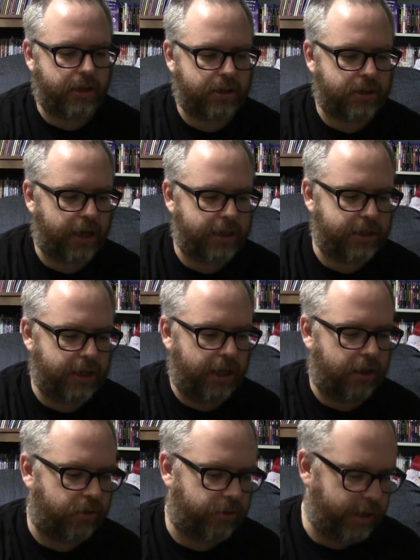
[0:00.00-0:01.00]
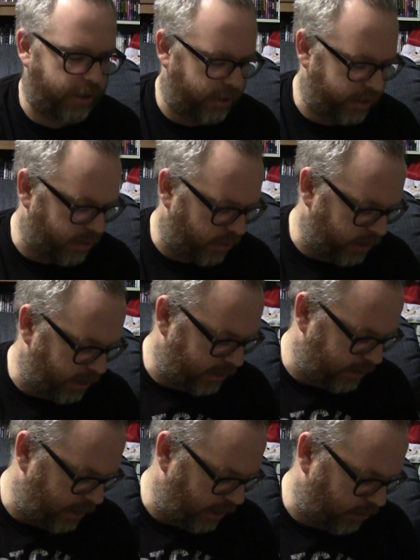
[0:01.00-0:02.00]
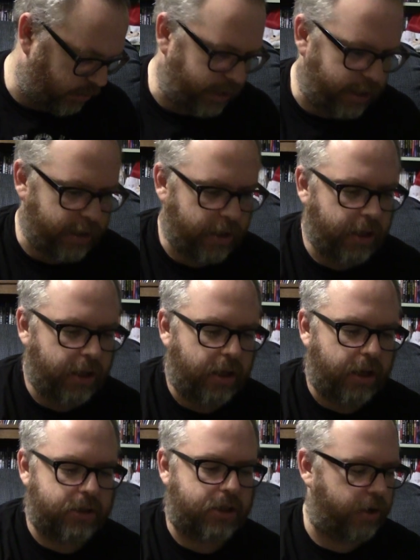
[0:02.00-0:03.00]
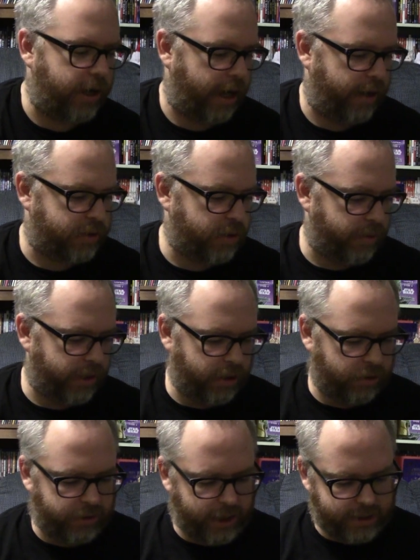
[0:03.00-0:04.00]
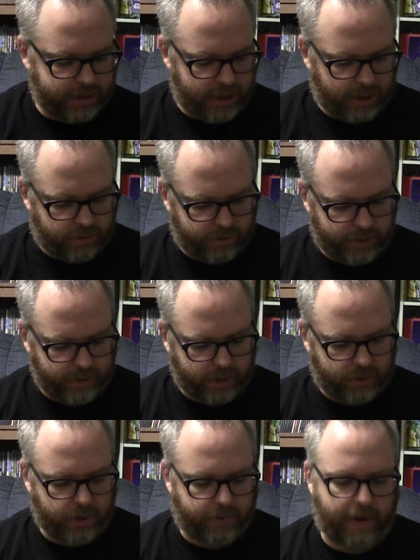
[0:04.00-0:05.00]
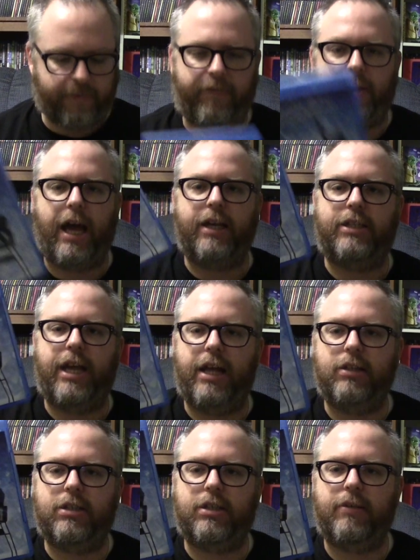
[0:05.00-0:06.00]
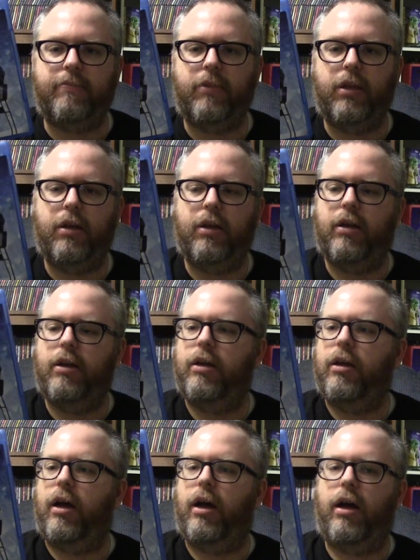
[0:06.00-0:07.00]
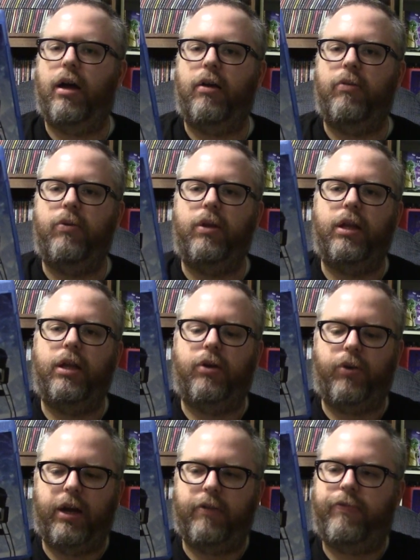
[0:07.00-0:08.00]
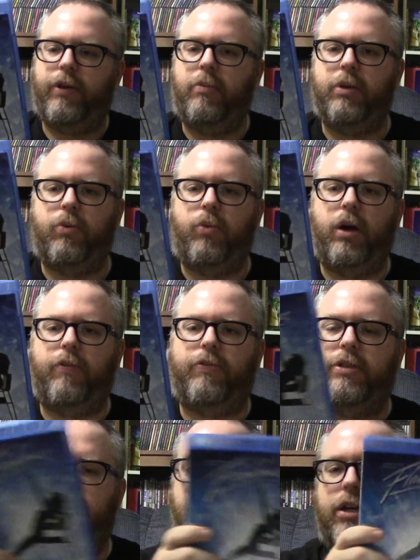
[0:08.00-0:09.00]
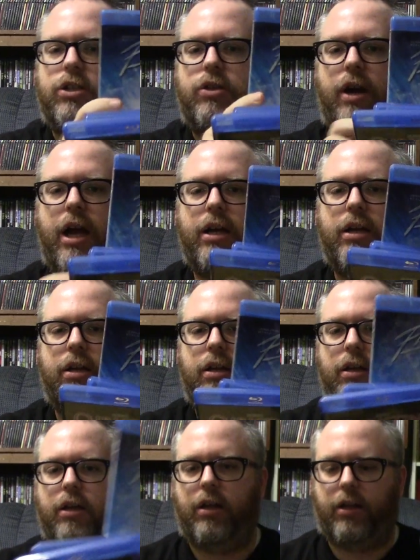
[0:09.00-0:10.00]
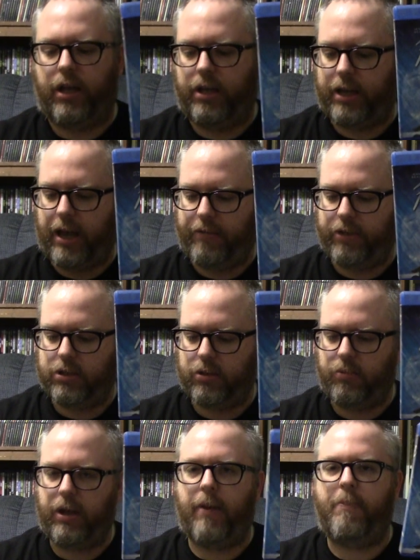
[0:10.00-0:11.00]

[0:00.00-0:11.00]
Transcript: this is nineteen eighty-three, are these all nineteen eighty-three? Let's go. Yeah, here. So we're going to go through nineteen eighty-three really quick. We have Flashdance. Uh, really great film with a wonderful soundtrack. Glad to have this one. We